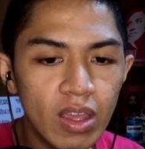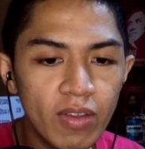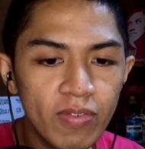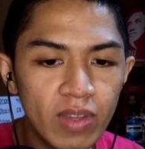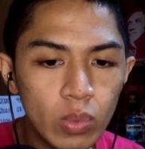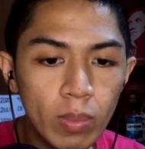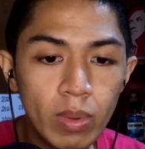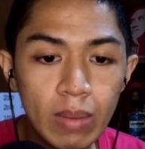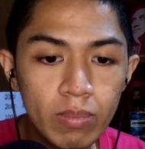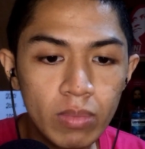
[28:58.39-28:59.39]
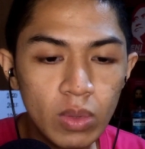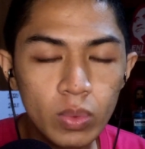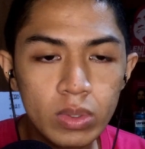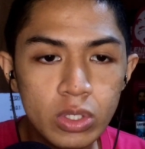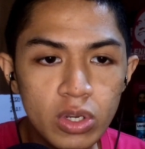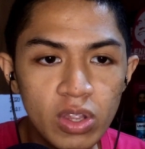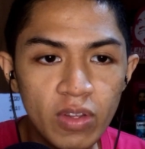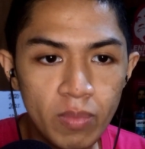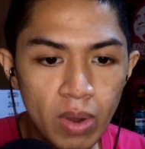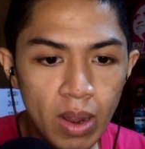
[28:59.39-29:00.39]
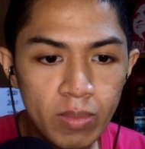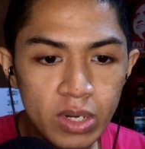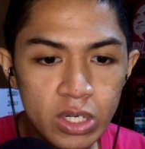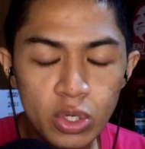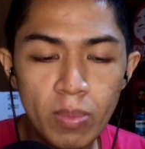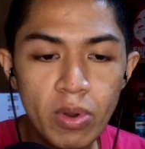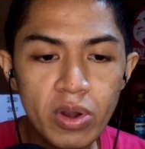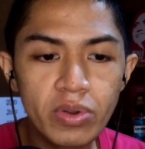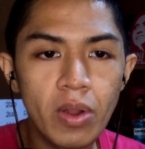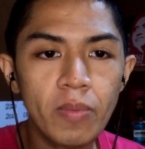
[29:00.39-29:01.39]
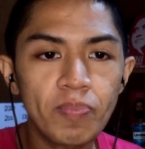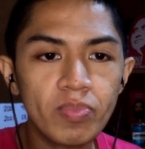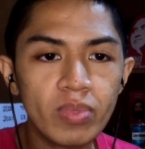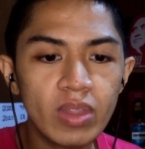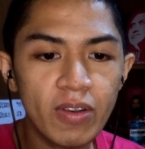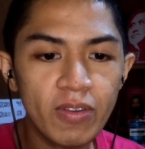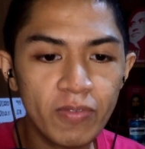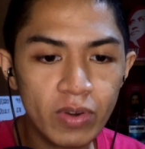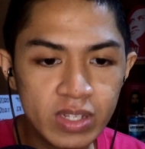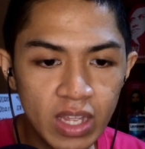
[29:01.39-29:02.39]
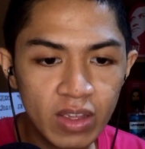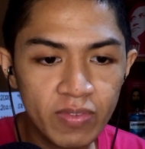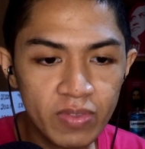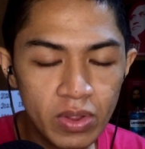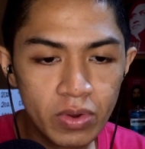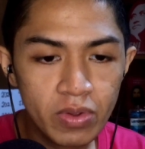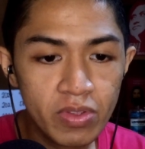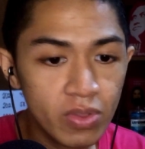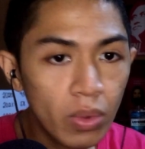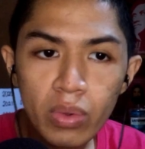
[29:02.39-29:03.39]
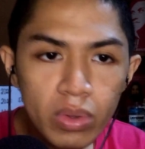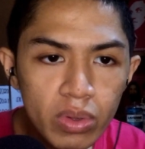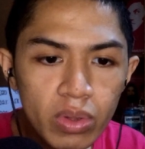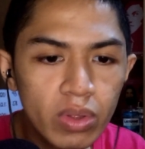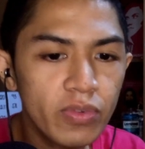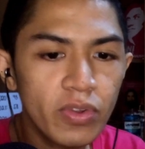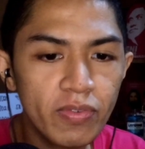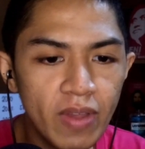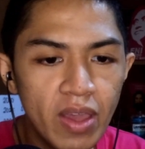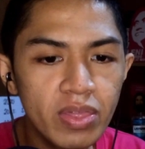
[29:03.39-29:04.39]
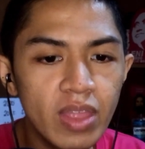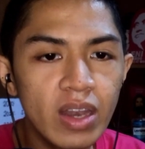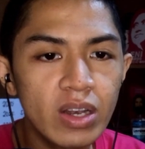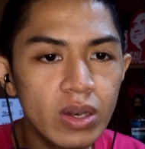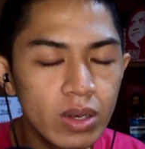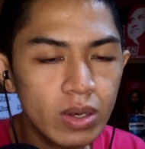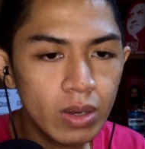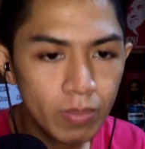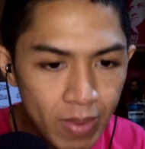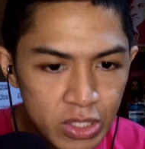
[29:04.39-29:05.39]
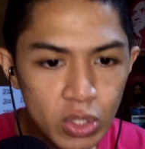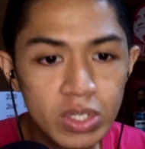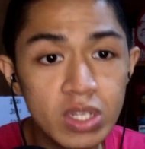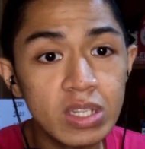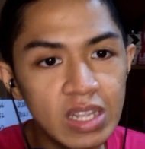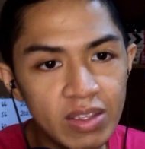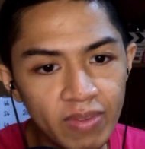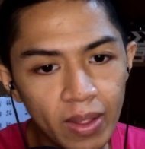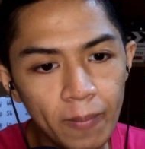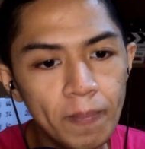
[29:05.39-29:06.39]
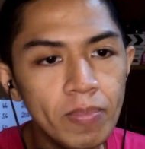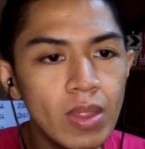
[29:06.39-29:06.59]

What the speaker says: If it will turn you into a murderer, then for the sake of your soul, of your faith, then the best choice is leaving.